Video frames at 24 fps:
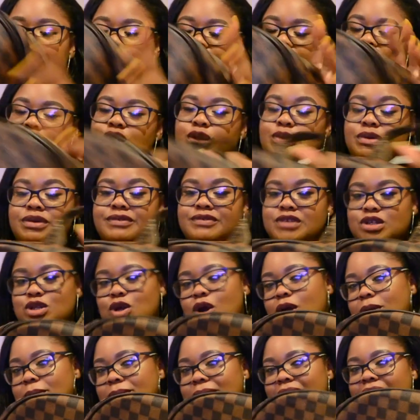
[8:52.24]
Louis
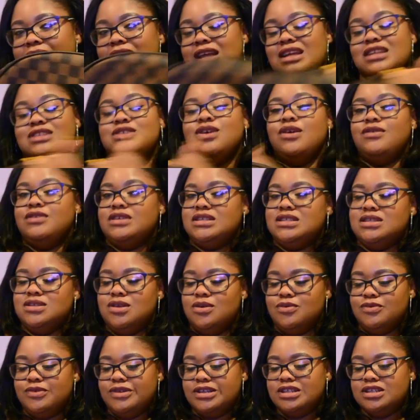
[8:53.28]
Vuitton bag. It's obviously
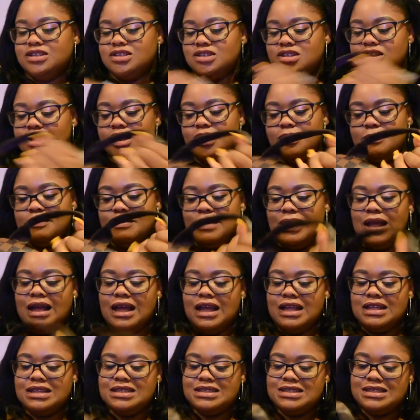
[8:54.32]
not real,
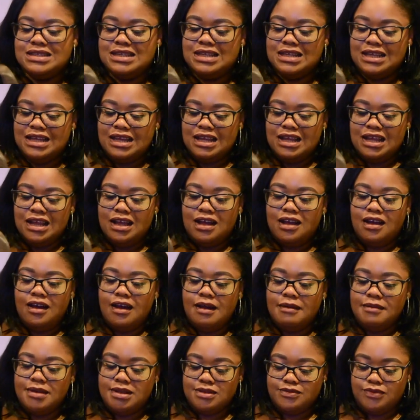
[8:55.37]
but
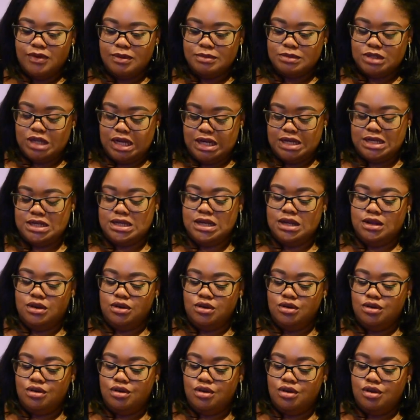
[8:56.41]
it's from
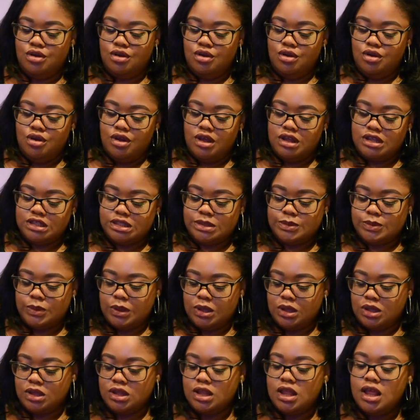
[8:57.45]
Chinatown as
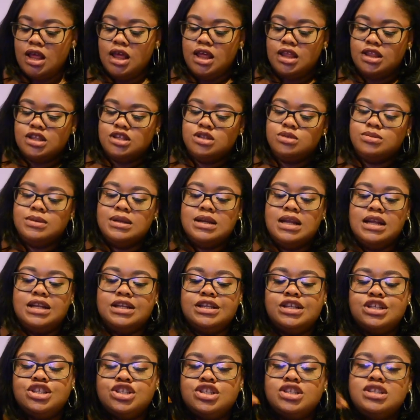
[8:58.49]
well. This one, I
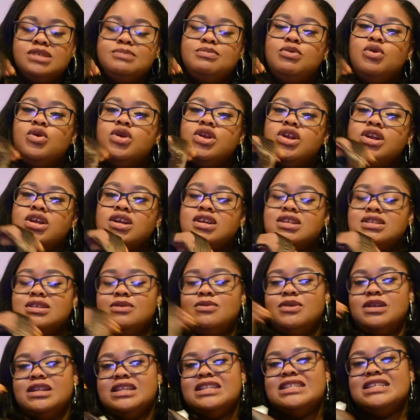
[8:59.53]
initially bought it because I
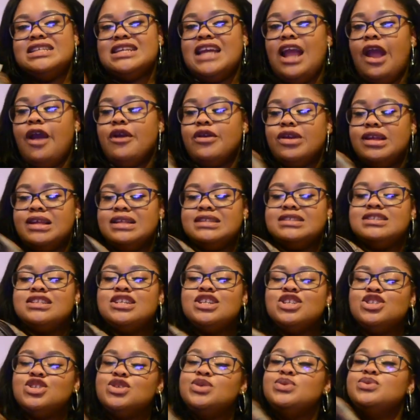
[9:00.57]
wanted to carry it
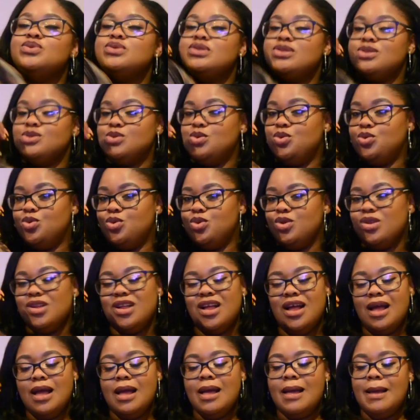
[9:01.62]
to school,
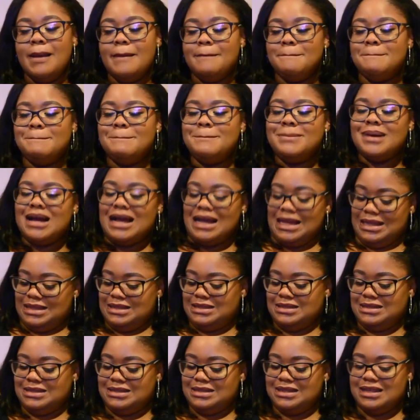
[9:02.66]
but
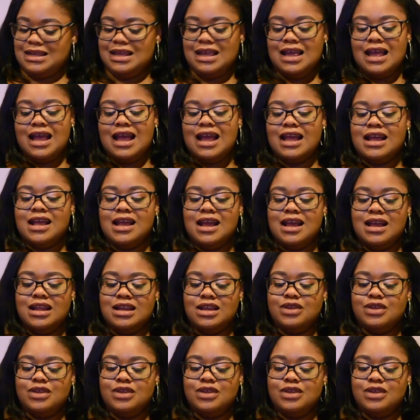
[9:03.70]
I kind